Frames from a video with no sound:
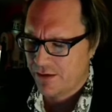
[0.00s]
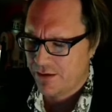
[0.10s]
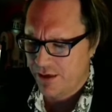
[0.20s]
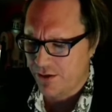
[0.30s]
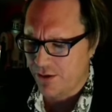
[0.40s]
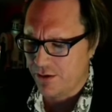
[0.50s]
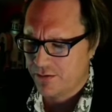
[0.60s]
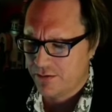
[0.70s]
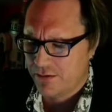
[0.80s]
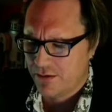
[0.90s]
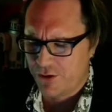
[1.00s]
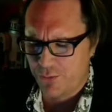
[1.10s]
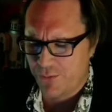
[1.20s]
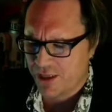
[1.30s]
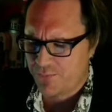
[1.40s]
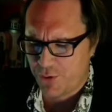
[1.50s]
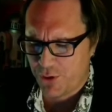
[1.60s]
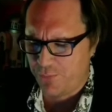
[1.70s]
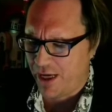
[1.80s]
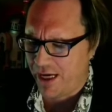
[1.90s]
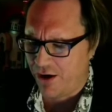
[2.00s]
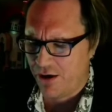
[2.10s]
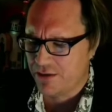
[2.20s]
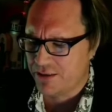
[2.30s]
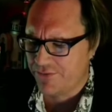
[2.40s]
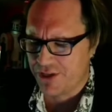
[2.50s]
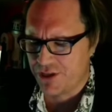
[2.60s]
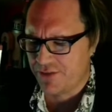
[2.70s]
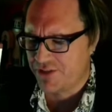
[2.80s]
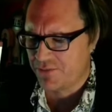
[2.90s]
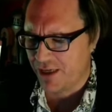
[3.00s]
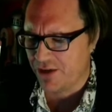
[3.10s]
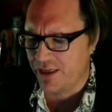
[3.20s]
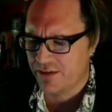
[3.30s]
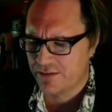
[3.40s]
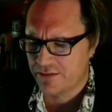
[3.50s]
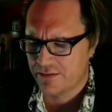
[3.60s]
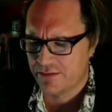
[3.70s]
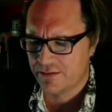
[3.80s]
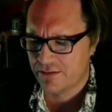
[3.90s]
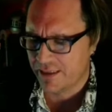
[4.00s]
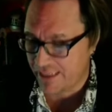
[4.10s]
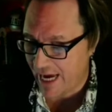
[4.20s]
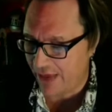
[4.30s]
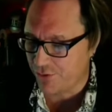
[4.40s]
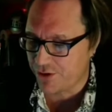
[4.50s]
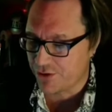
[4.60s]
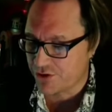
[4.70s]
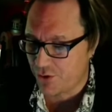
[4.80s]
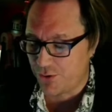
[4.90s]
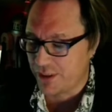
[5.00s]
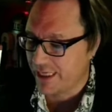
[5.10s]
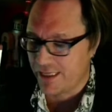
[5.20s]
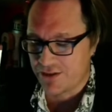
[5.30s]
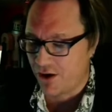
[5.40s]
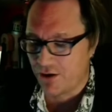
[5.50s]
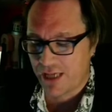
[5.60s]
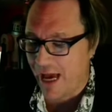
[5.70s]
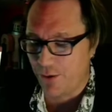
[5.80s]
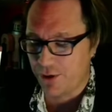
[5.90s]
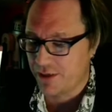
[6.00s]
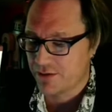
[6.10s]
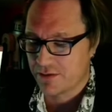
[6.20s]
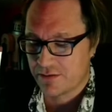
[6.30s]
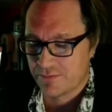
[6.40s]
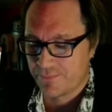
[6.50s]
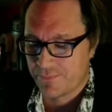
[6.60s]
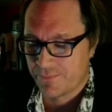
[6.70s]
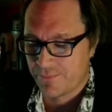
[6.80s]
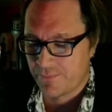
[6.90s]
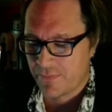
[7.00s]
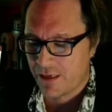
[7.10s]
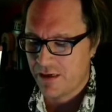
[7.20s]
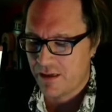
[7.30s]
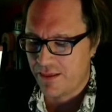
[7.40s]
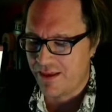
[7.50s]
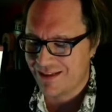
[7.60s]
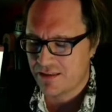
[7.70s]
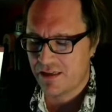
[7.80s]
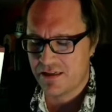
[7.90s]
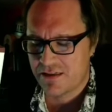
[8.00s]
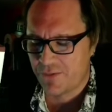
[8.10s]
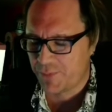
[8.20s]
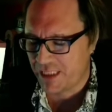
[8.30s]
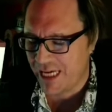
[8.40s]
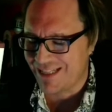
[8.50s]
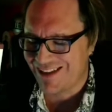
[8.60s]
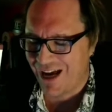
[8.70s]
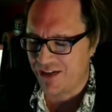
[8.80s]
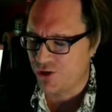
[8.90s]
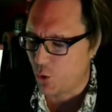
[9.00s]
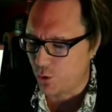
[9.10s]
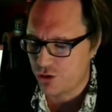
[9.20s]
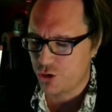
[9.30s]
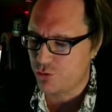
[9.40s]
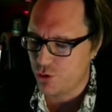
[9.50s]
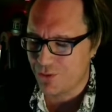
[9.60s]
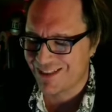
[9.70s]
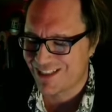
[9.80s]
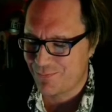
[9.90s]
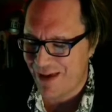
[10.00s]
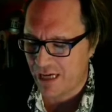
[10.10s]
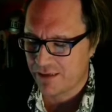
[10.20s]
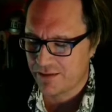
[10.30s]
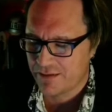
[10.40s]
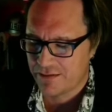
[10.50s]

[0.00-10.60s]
Here you must put by all division of spirit and gather your soul against all cowardice. This is the place I told you to expect.